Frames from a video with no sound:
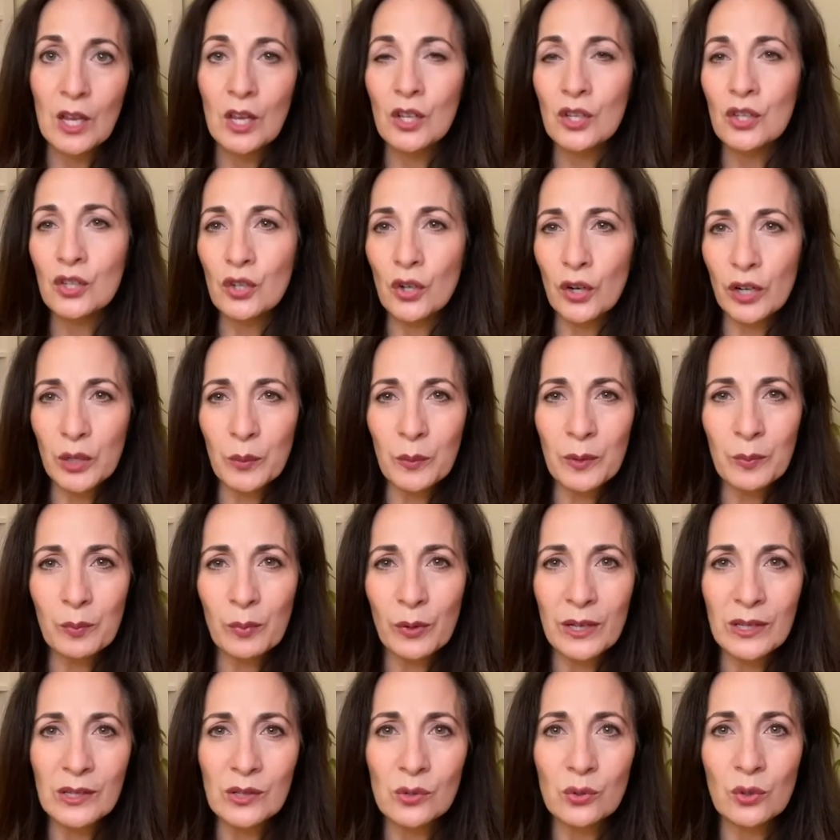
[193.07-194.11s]
Starting with
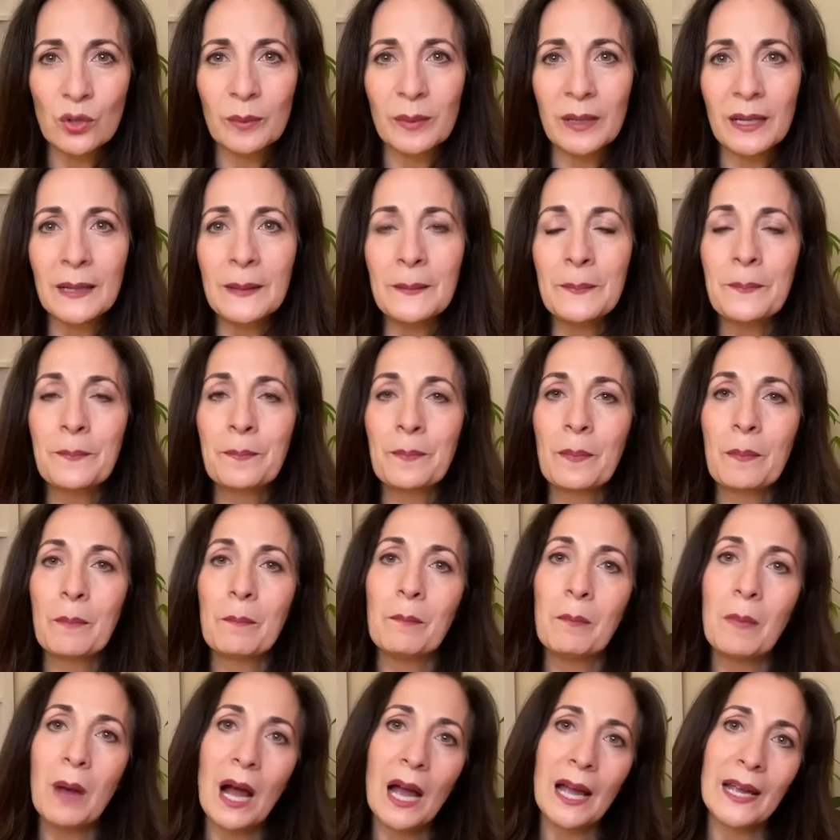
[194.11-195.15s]
brainstorming,
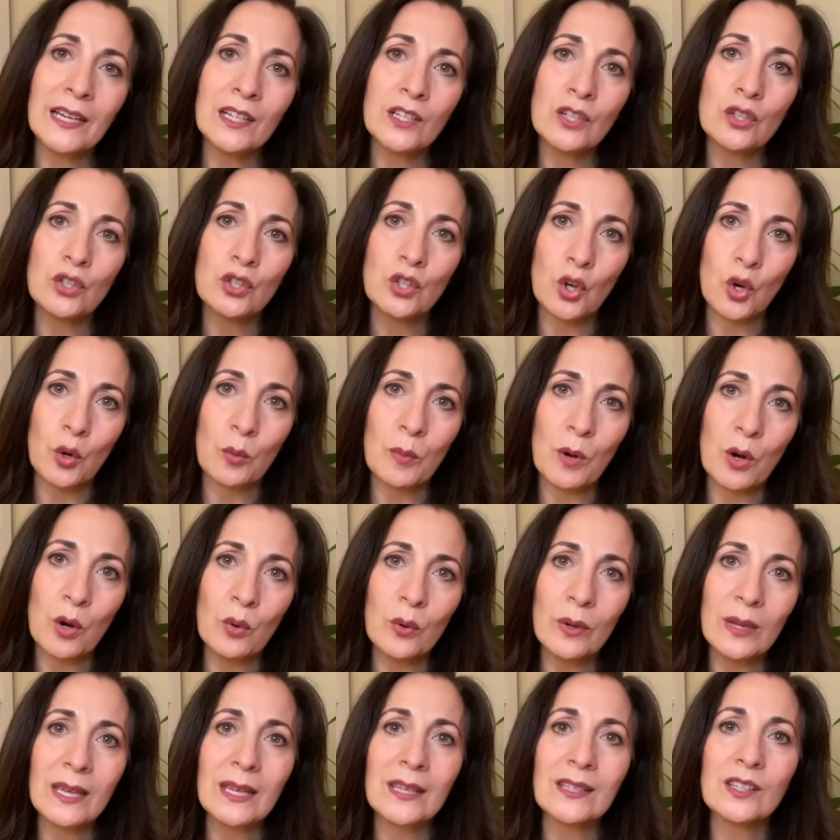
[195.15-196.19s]

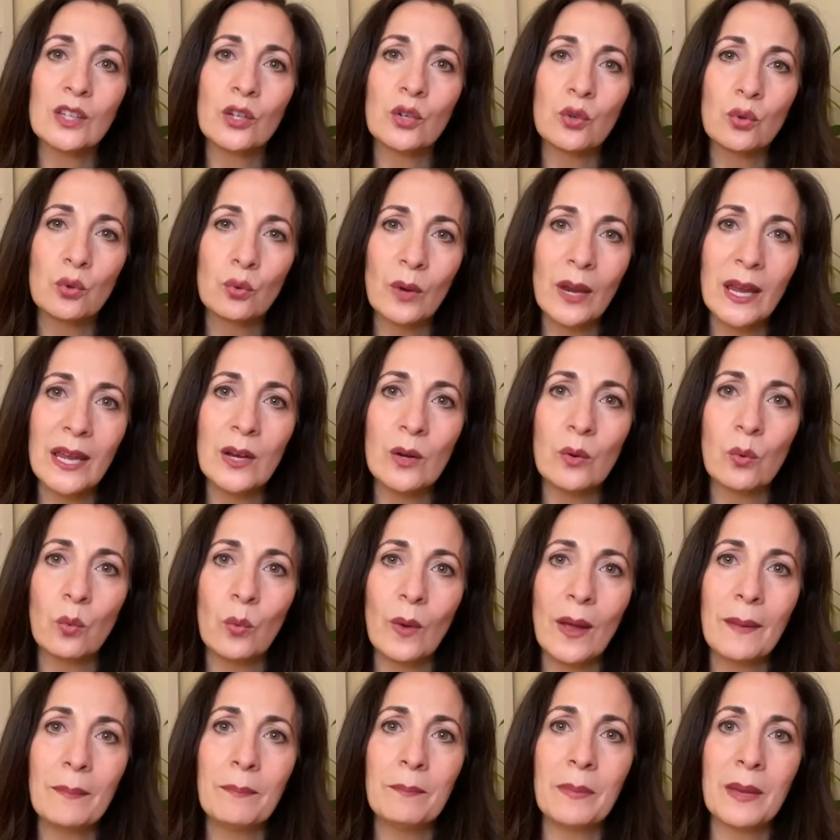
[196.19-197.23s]
MindDomo is a great
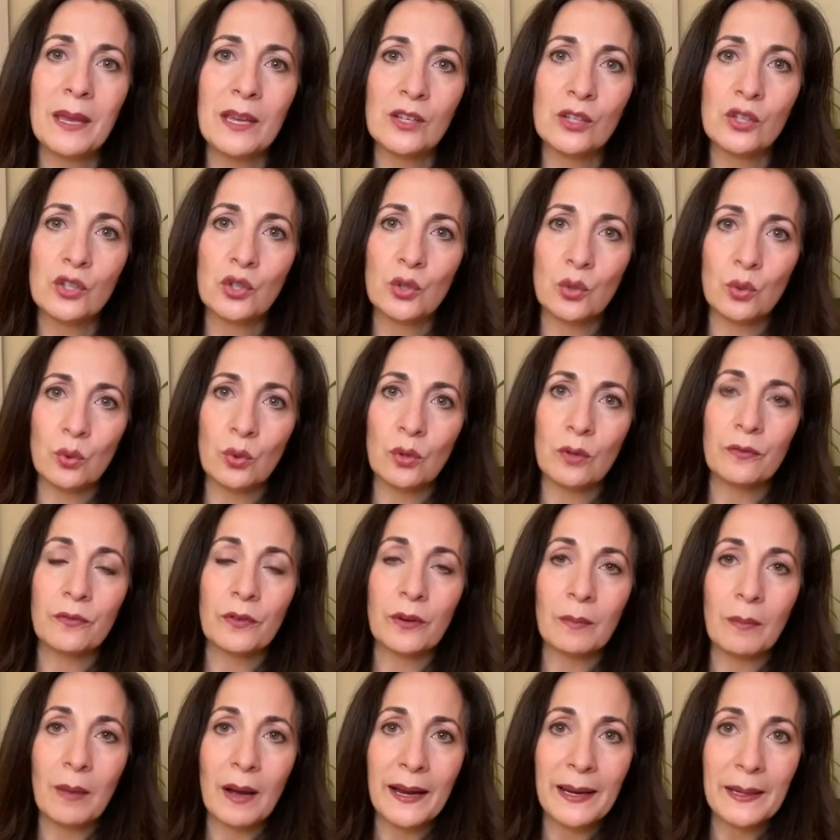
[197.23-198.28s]
web-based tool for
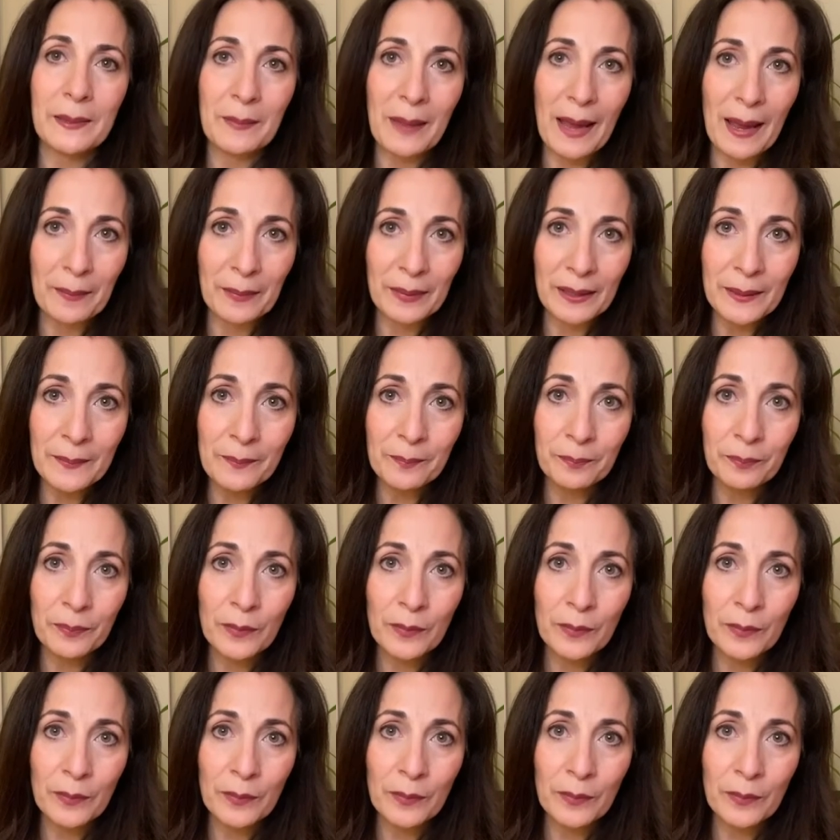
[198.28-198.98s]
mind mapping.